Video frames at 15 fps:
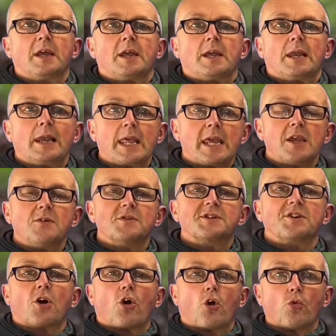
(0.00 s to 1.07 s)
leaves
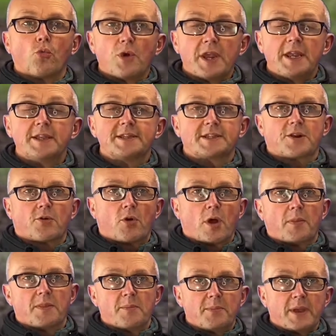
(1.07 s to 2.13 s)
or weeds that are
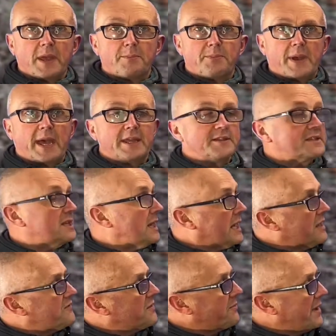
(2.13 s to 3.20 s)
on the beds.
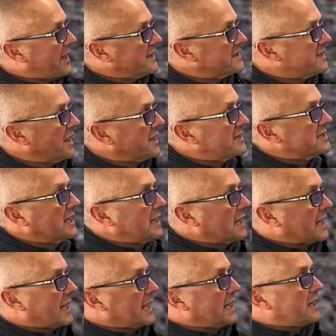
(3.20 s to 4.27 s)
Leave the beds nice and
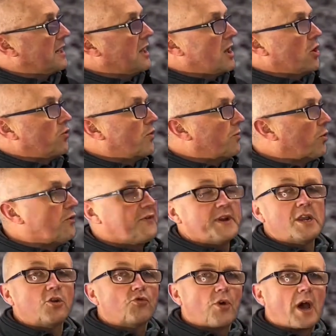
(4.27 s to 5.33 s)
clean. Remove any
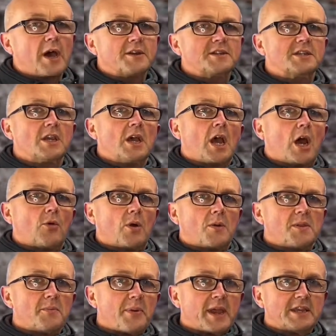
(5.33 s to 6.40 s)
grass around
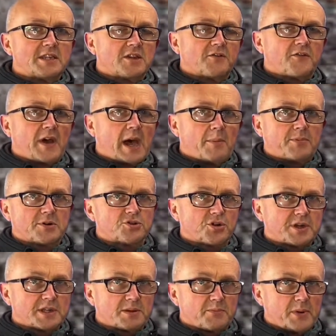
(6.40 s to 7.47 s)
the base of apple
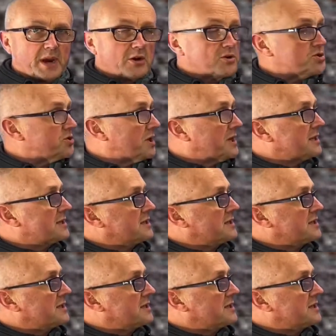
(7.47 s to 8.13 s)
trees and pear trees and